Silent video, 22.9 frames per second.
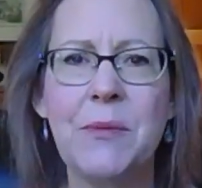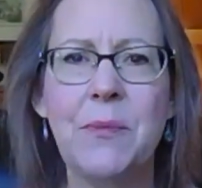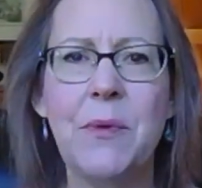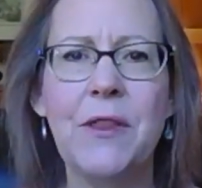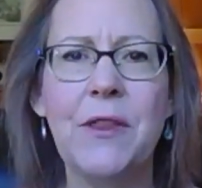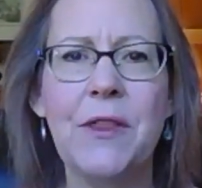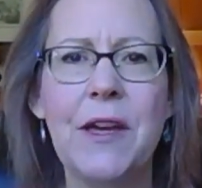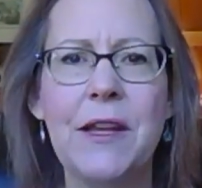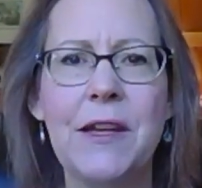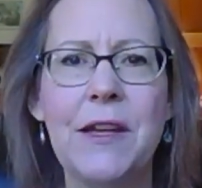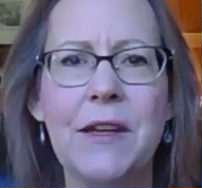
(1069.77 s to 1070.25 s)
well,
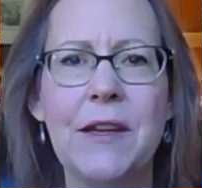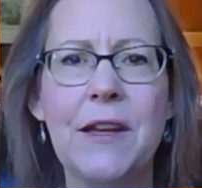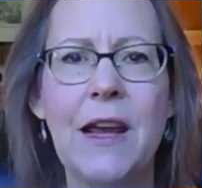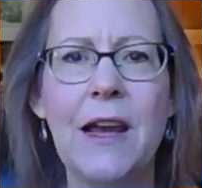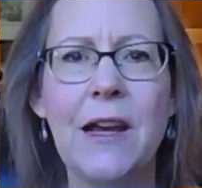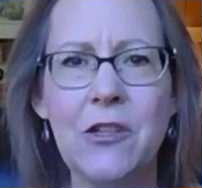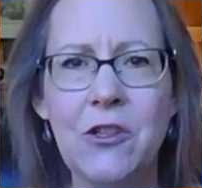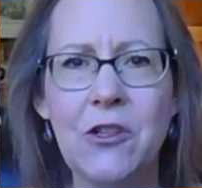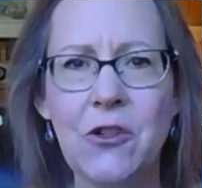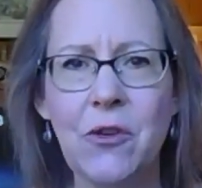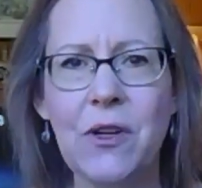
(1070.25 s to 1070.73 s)
then
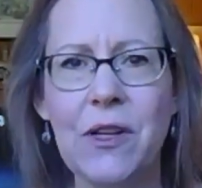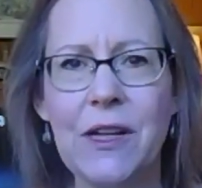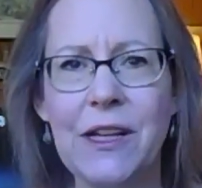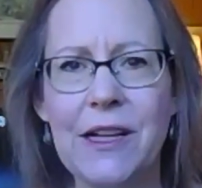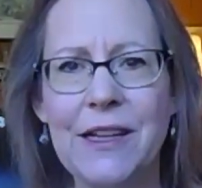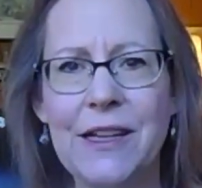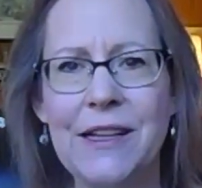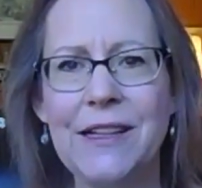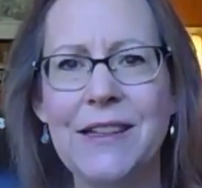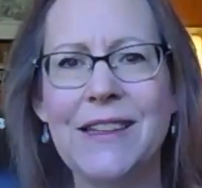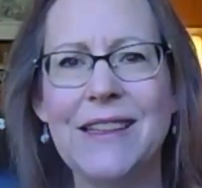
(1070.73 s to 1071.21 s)

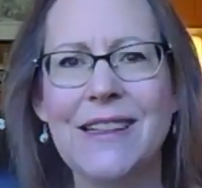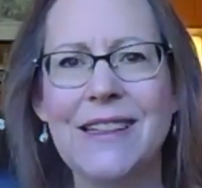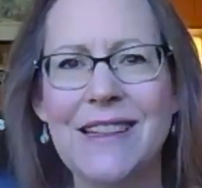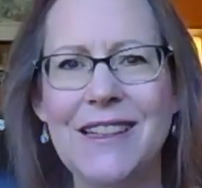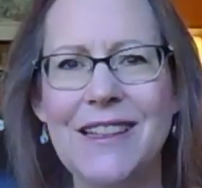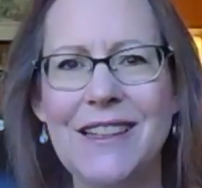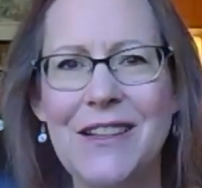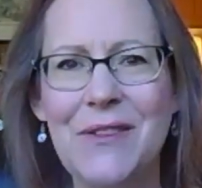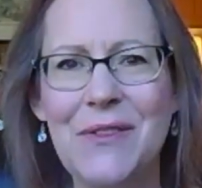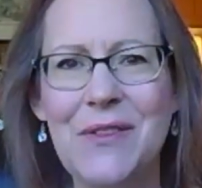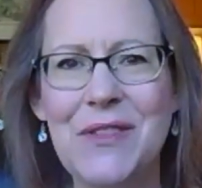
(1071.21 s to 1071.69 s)
naturally
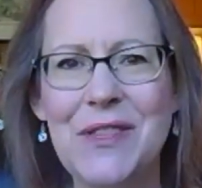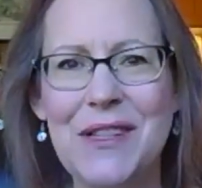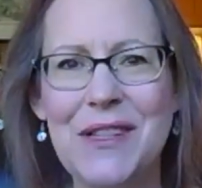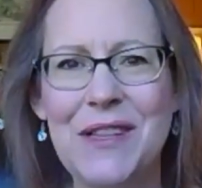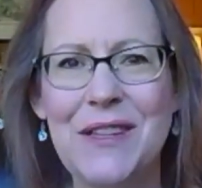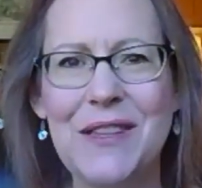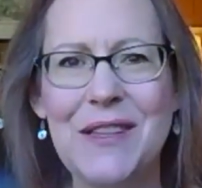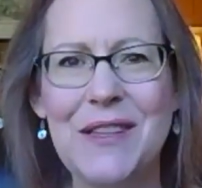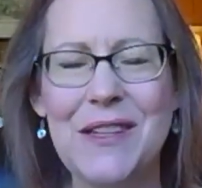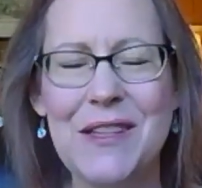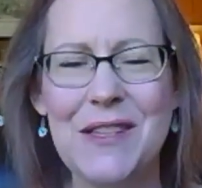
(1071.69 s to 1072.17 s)
you
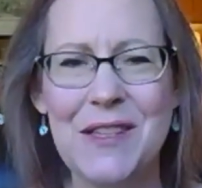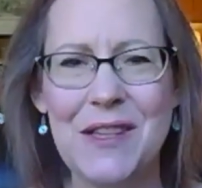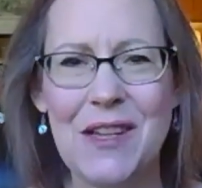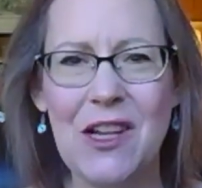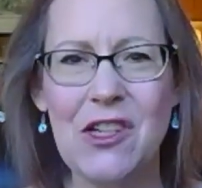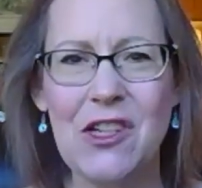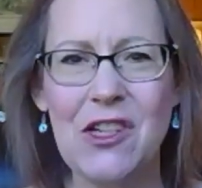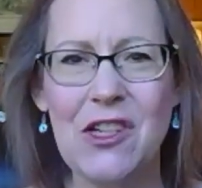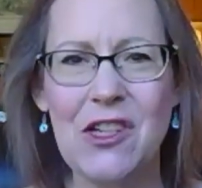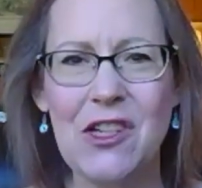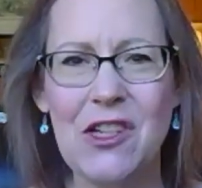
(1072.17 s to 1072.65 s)
see the
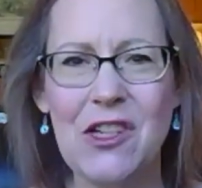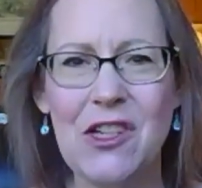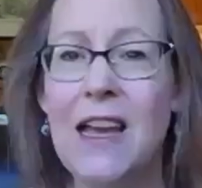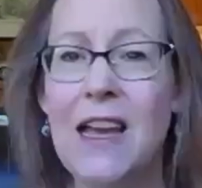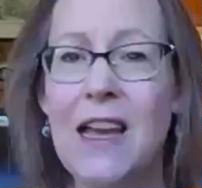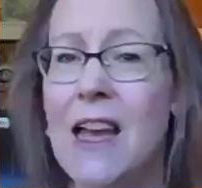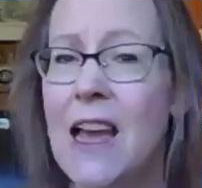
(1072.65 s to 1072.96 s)
discussions.